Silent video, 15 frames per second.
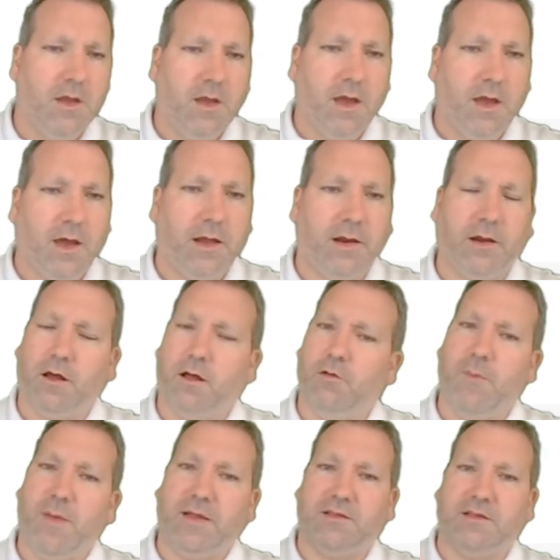And I'll
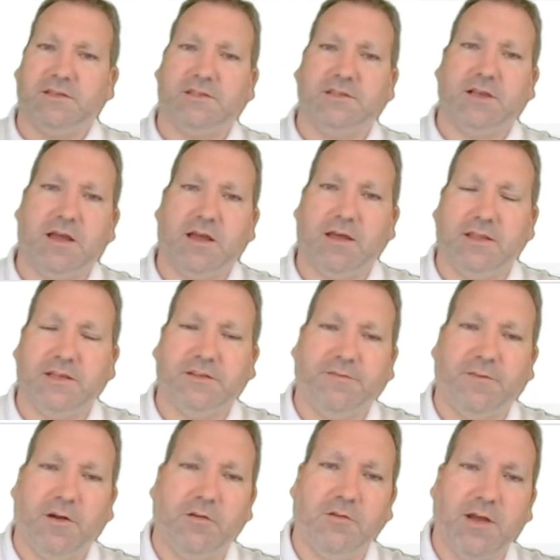make this this file,